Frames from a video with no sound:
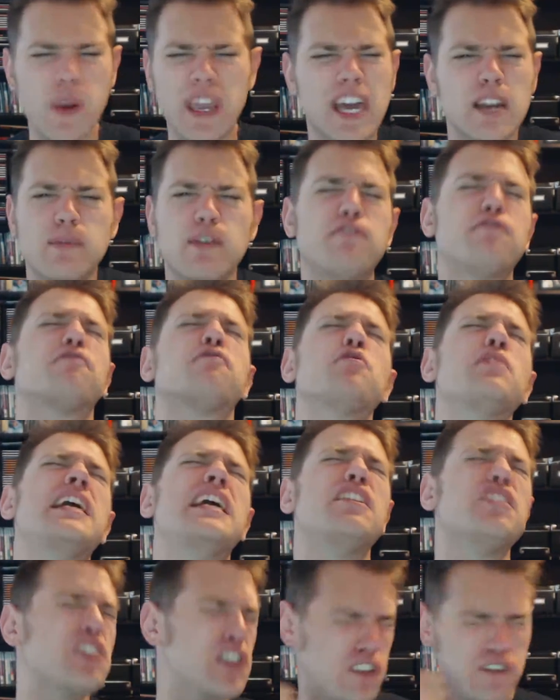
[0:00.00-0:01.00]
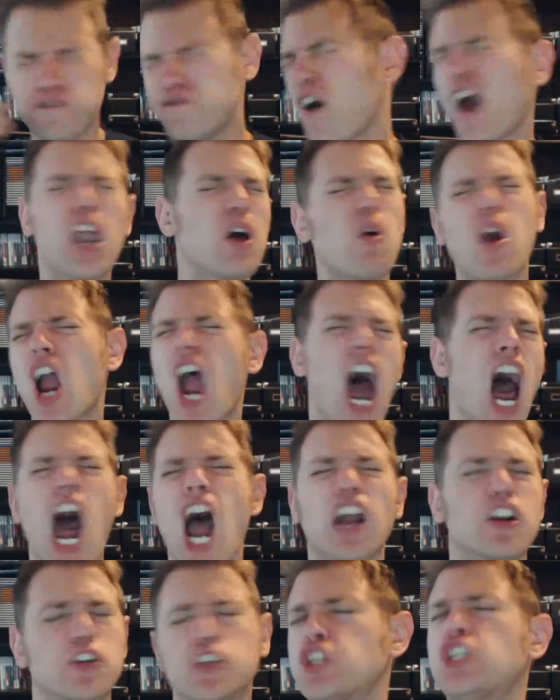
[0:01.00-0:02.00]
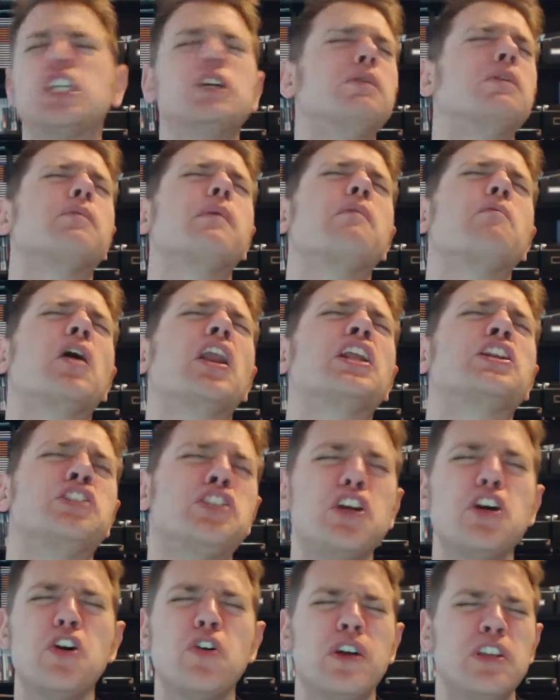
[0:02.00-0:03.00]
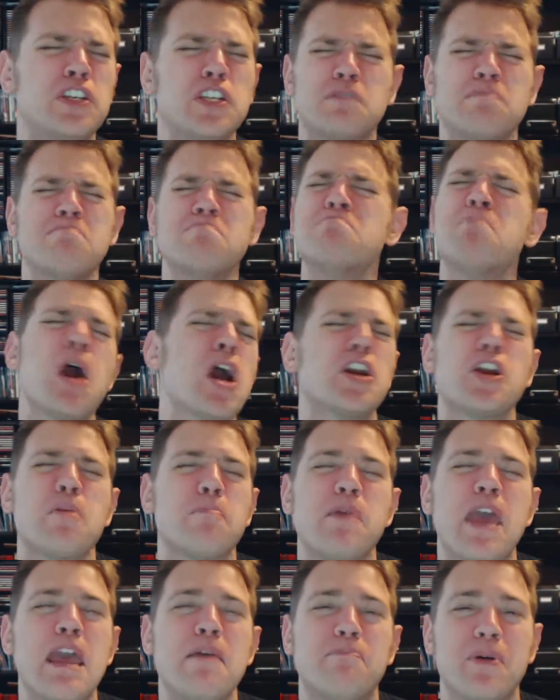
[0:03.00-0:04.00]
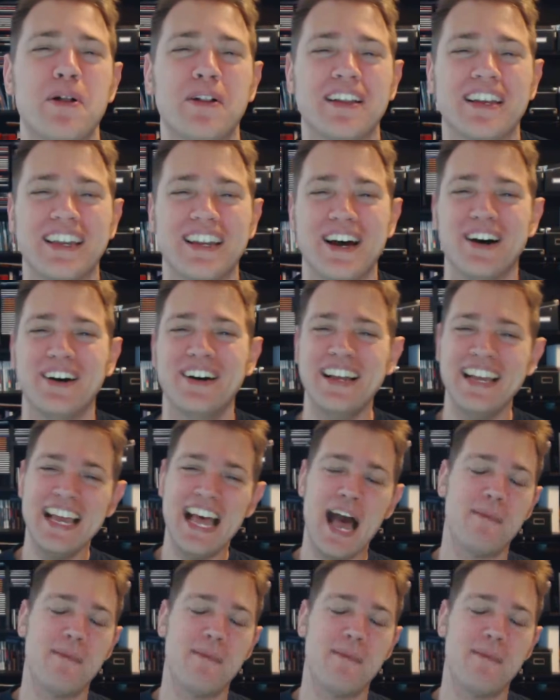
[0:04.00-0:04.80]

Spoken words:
we got to be free to just follow our heart and do what we want to do and just murder people, you know.